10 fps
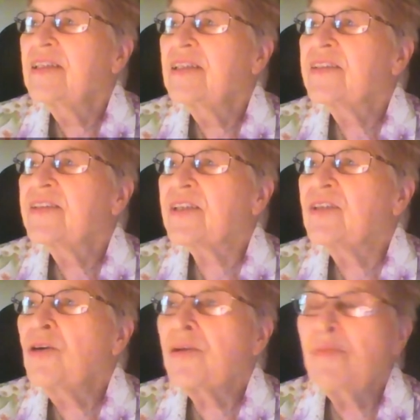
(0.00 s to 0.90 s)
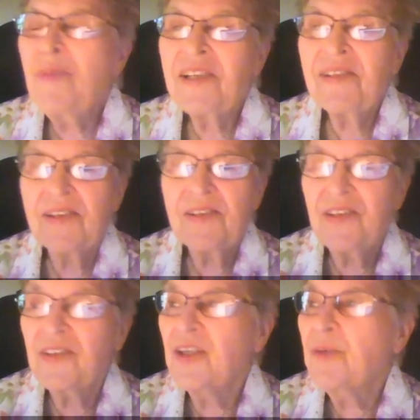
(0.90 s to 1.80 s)
The core message
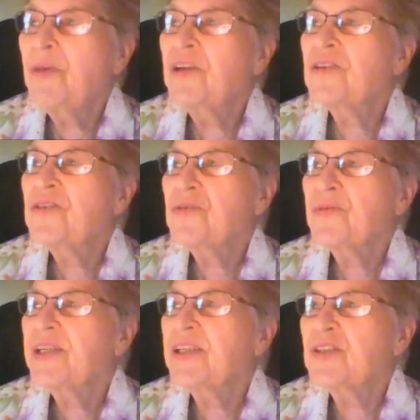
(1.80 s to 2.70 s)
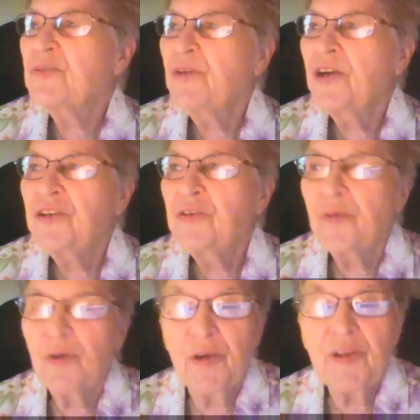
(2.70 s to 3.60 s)
in their ministry is one you've
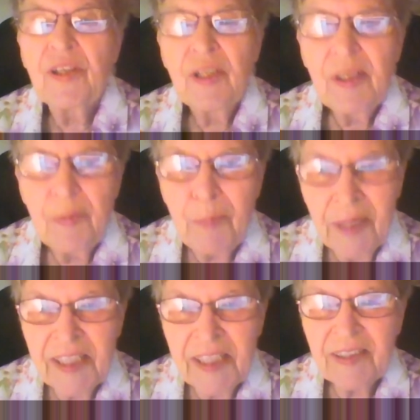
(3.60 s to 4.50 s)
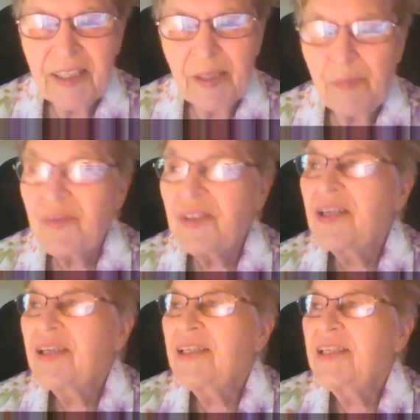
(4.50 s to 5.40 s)
heard many times.
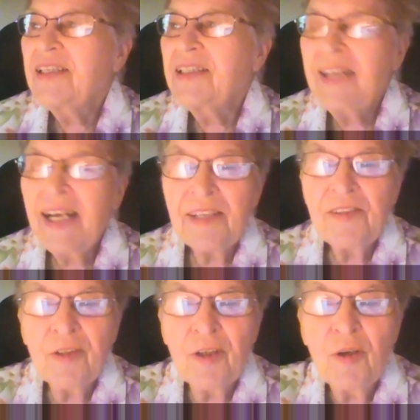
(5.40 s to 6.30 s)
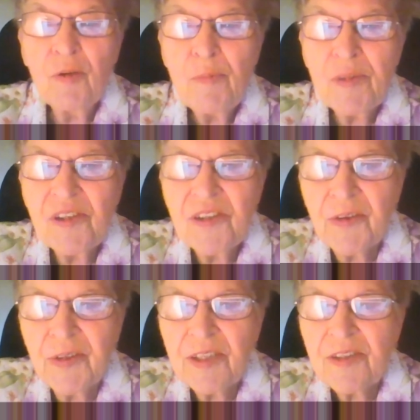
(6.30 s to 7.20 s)
It had no
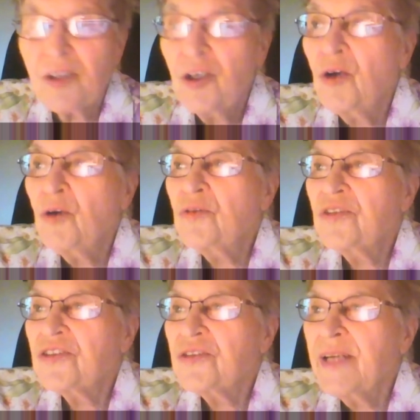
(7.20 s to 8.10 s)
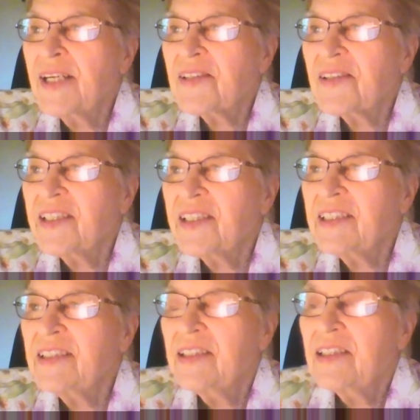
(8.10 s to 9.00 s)
mysterious code to translate.
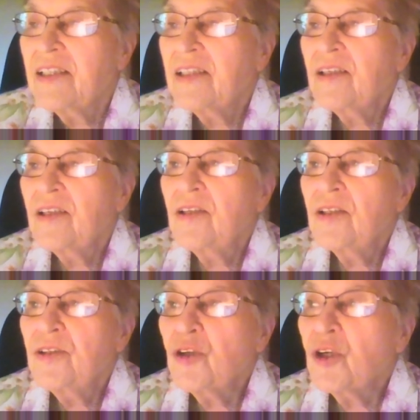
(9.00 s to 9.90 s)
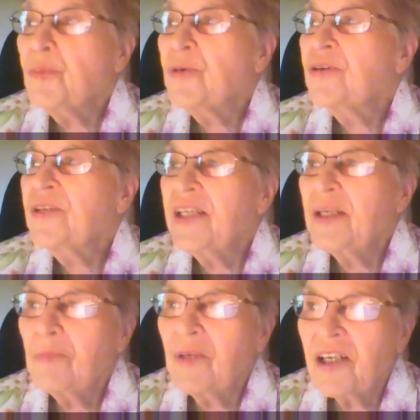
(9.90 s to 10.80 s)
Norbert
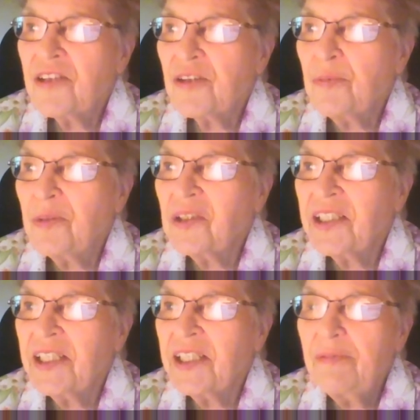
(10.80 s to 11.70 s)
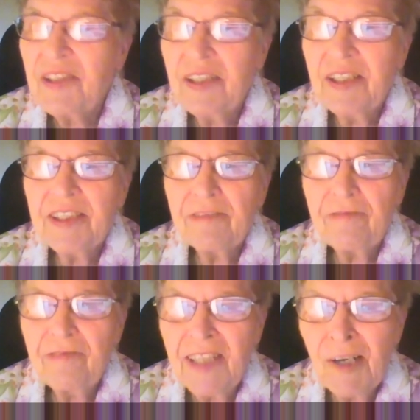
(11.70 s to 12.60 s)
and Maja believed that
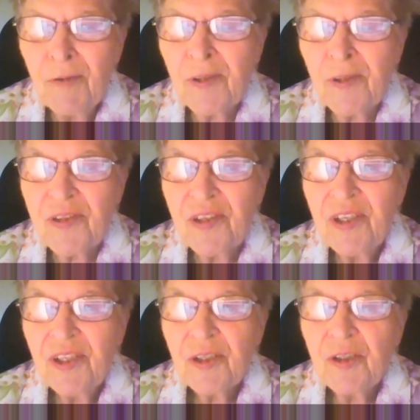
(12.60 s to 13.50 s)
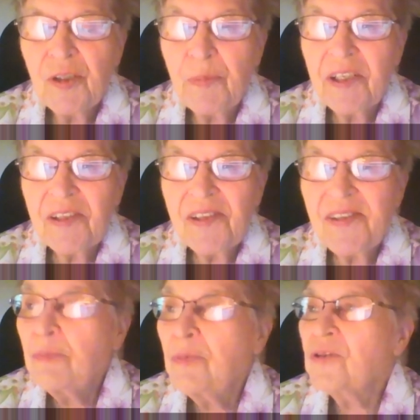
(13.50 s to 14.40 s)
flowers could be a
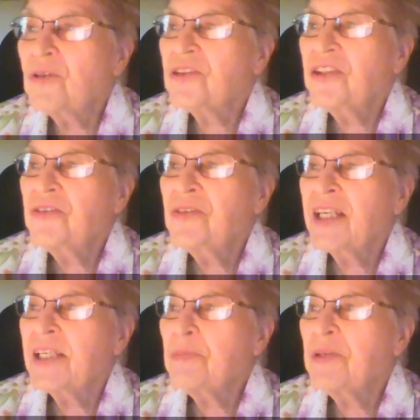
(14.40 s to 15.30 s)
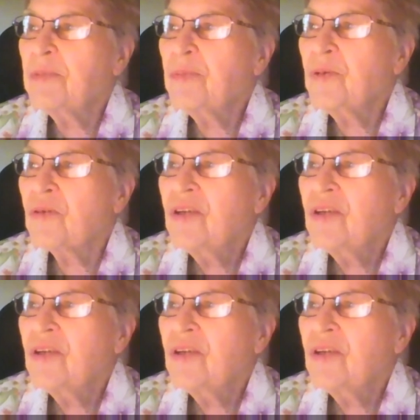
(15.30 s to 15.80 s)
symbol to unite people